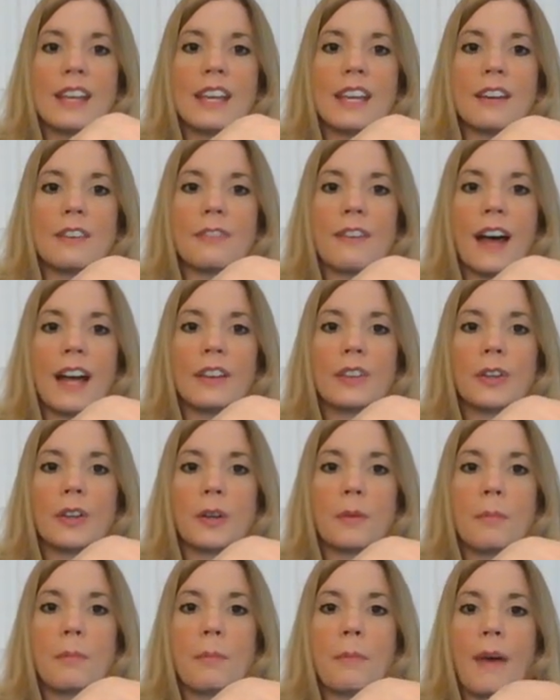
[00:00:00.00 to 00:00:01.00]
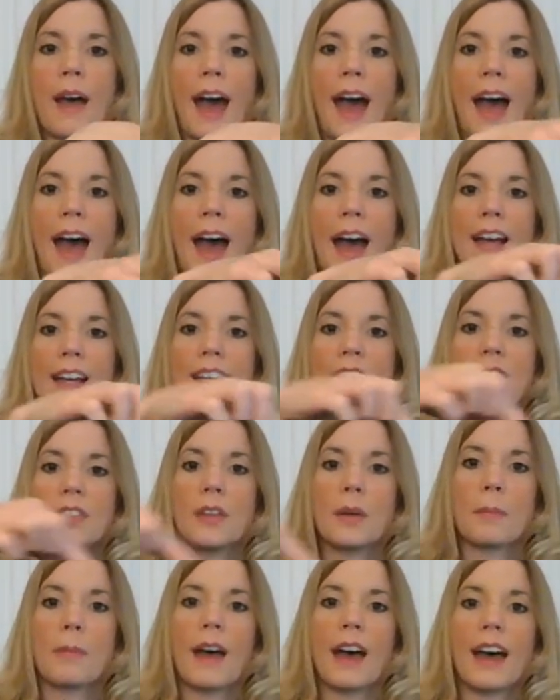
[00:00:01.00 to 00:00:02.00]
If I look back in
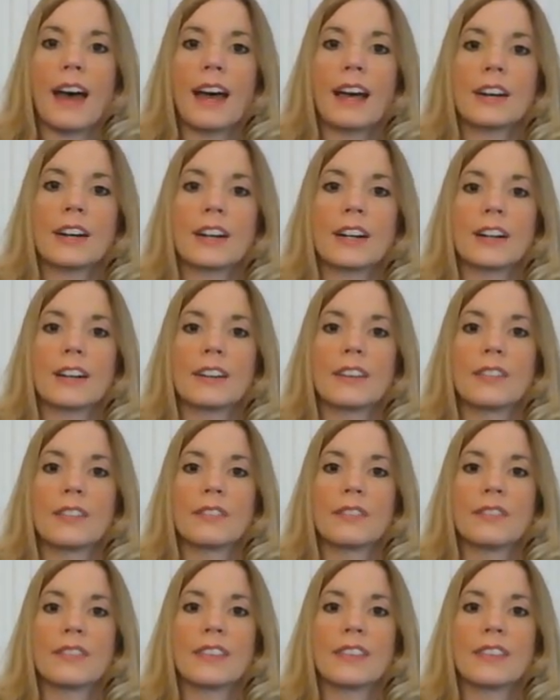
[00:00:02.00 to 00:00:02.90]
the pattern,